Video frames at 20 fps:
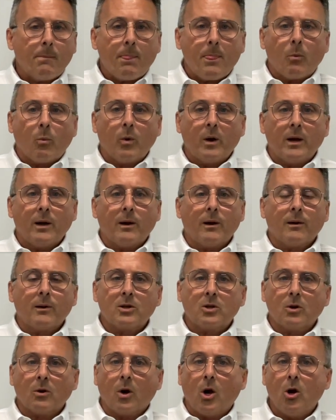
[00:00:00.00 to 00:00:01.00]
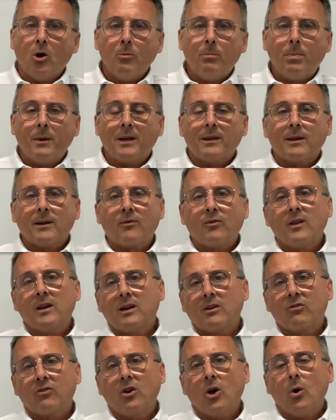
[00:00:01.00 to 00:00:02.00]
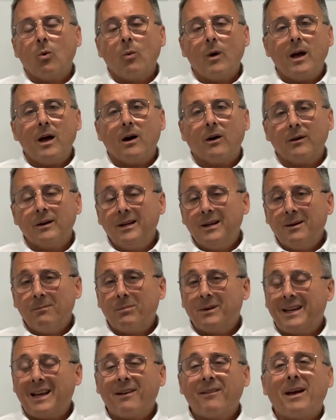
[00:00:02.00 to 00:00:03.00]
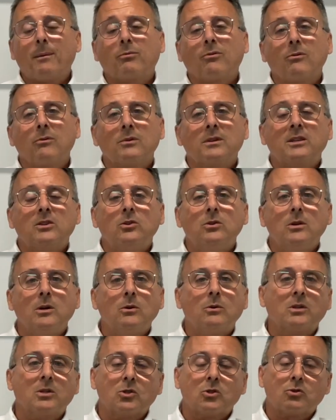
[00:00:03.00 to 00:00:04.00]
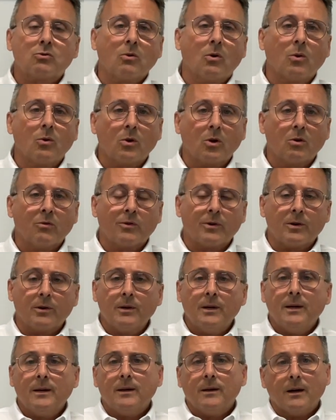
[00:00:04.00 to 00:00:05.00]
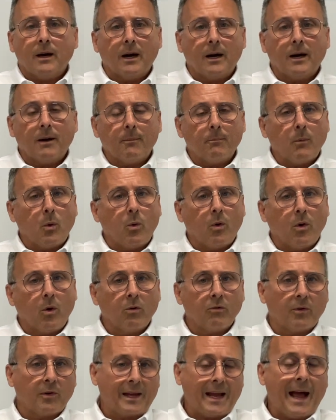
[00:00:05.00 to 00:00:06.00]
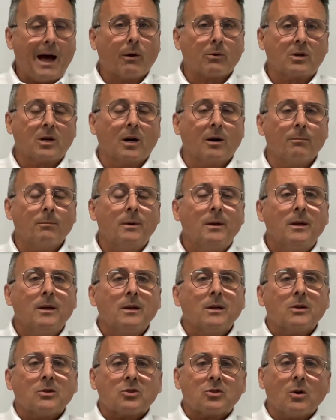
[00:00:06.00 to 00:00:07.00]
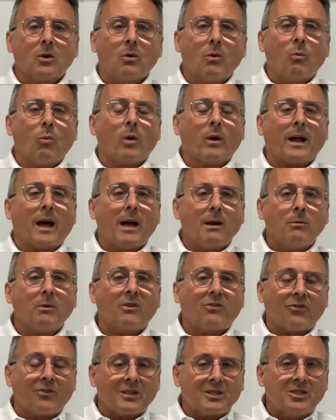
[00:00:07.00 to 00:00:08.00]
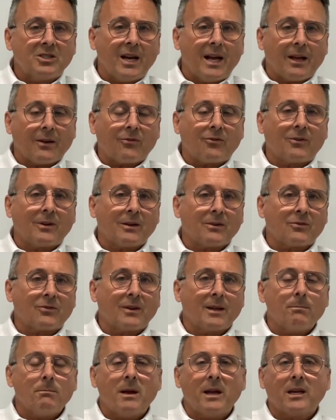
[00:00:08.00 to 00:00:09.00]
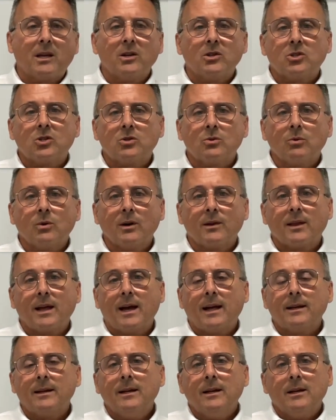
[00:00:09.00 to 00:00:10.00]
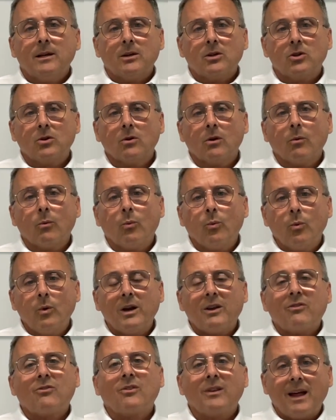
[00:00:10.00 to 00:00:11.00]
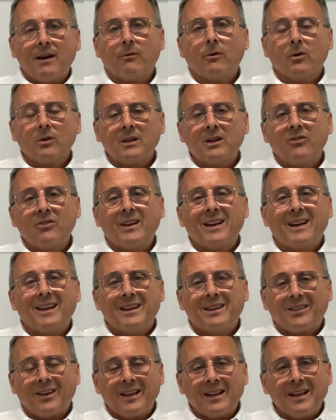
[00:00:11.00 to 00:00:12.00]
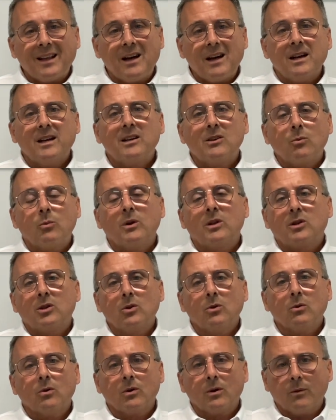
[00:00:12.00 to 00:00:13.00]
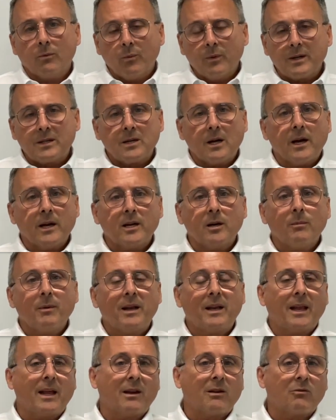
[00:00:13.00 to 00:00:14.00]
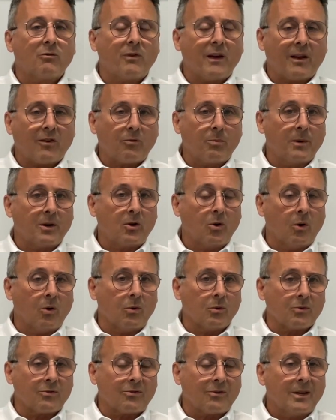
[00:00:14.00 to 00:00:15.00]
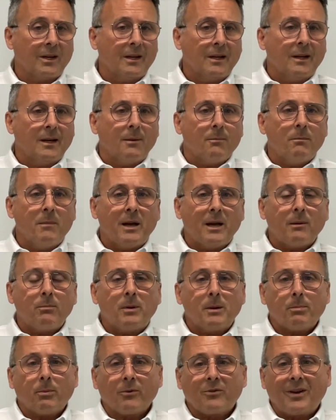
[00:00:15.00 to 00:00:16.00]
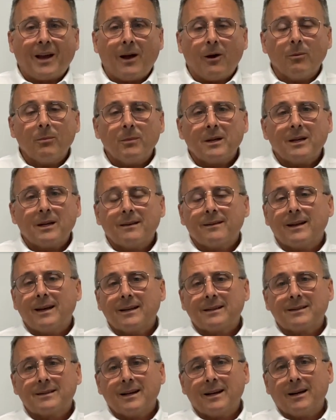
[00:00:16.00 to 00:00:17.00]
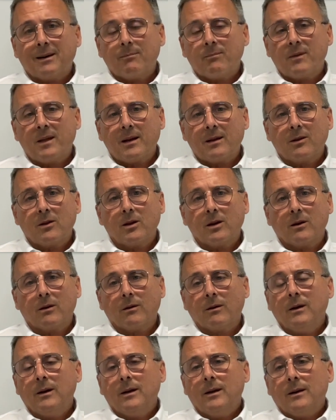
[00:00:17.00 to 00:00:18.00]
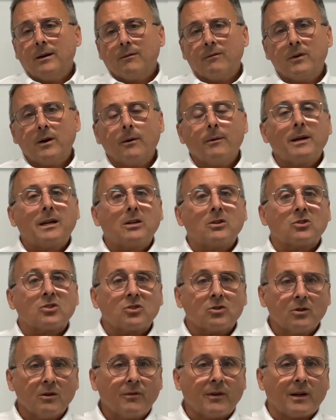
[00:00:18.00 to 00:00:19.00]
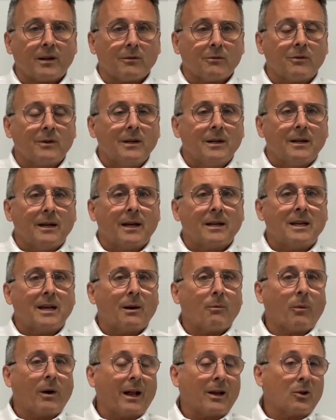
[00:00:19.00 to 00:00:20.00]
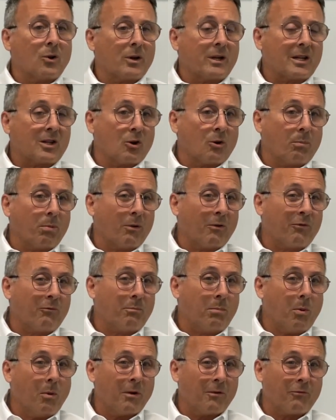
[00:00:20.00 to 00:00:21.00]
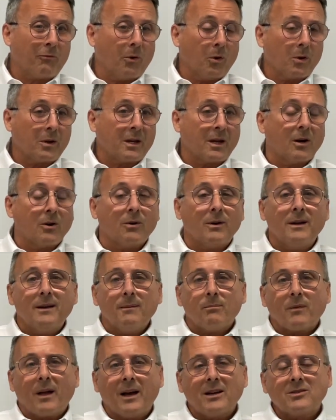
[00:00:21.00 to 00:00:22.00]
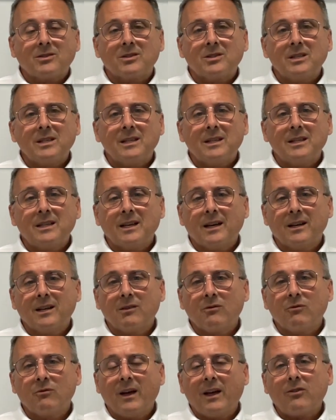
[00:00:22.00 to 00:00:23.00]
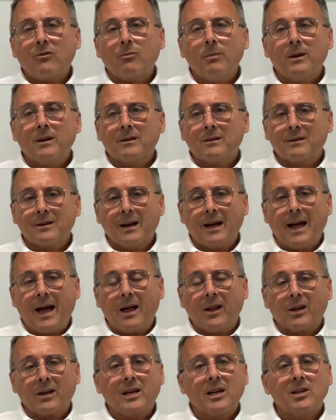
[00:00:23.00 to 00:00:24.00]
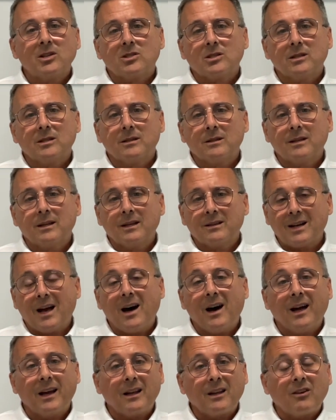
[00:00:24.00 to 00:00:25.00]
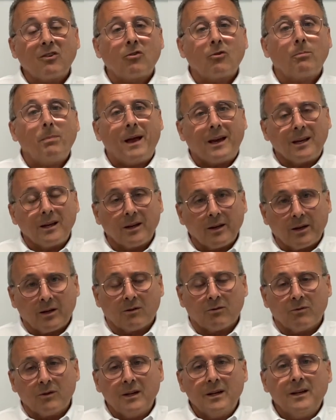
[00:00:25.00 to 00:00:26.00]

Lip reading: where you're hoping that things go well, but you have absolutely no control over the outcome. So what I would suggest is that making sure that your risk level is aligned with your retirement and investment goals. Many people tell me that they're very conservative, and yet when I look at their portfolio, I see an investment allocation that's highly speculative,